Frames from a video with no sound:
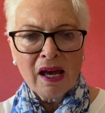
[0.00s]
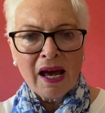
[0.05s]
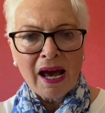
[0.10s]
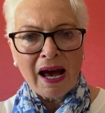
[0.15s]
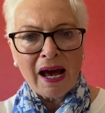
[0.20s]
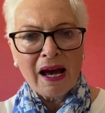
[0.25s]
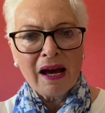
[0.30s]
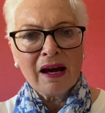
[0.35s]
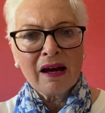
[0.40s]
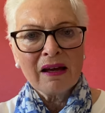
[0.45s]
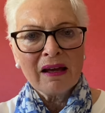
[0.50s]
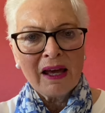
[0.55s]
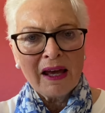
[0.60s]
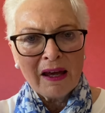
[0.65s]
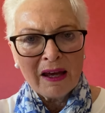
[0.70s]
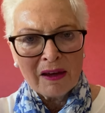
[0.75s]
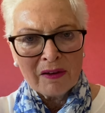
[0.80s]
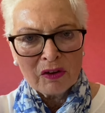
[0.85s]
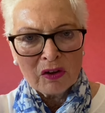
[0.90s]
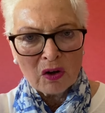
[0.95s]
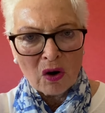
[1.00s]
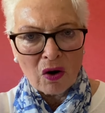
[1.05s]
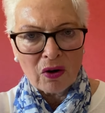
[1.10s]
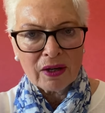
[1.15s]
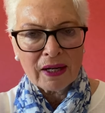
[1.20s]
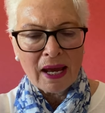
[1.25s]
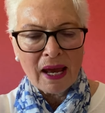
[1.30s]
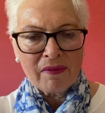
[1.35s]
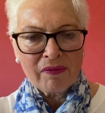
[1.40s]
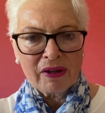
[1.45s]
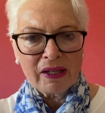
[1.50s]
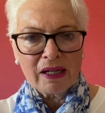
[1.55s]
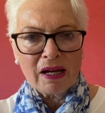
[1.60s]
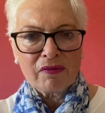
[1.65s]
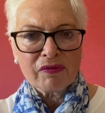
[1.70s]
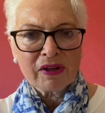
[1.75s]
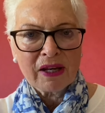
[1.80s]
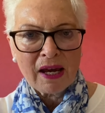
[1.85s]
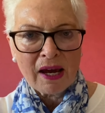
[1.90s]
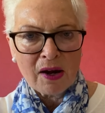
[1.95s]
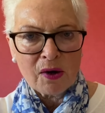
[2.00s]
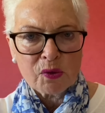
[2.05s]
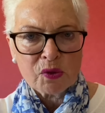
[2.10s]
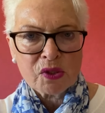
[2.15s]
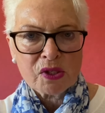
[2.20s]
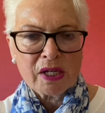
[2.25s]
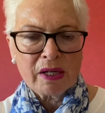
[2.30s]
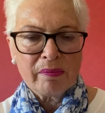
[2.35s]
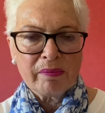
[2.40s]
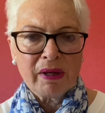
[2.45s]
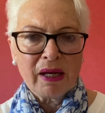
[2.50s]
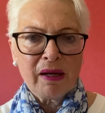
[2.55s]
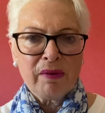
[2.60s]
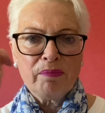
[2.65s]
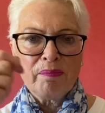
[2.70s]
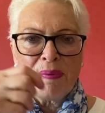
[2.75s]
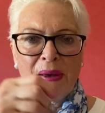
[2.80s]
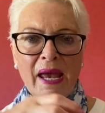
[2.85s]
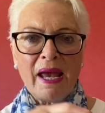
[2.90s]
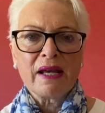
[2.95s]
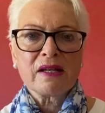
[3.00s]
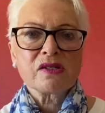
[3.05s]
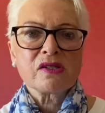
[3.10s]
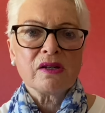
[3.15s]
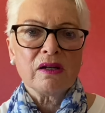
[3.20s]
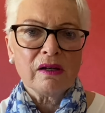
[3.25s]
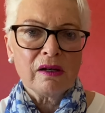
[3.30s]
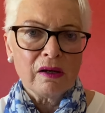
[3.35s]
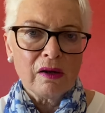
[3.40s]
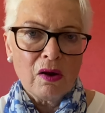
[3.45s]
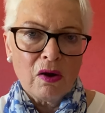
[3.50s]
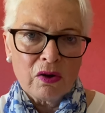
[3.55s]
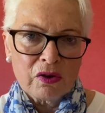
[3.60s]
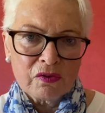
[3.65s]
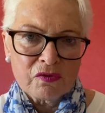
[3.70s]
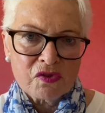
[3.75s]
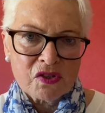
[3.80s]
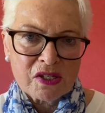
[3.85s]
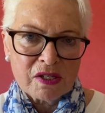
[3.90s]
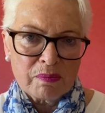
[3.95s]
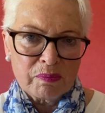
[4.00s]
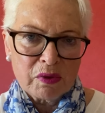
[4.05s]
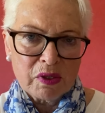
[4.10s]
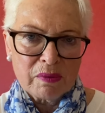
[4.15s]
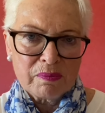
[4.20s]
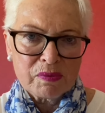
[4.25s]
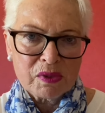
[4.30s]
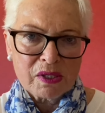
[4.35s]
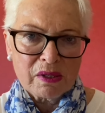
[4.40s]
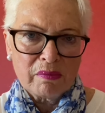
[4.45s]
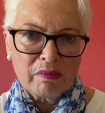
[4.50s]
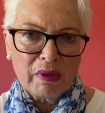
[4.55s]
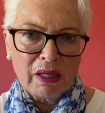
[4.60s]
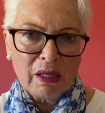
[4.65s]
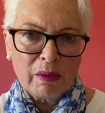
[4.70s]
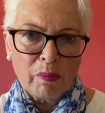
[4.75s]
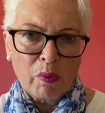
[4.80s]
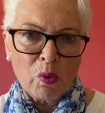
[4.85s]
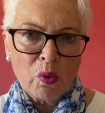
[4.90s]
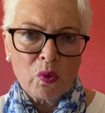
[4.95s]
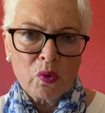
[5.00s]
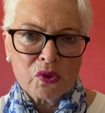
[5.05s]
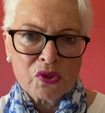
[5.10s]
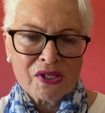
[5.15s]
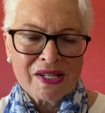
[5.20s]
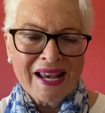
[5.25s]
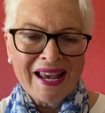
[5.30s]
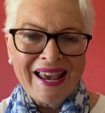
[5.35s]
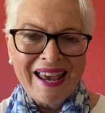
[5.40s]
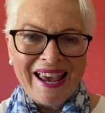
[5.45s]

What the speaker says: Not having enough calcium impacts a lot of symptoms in menopause.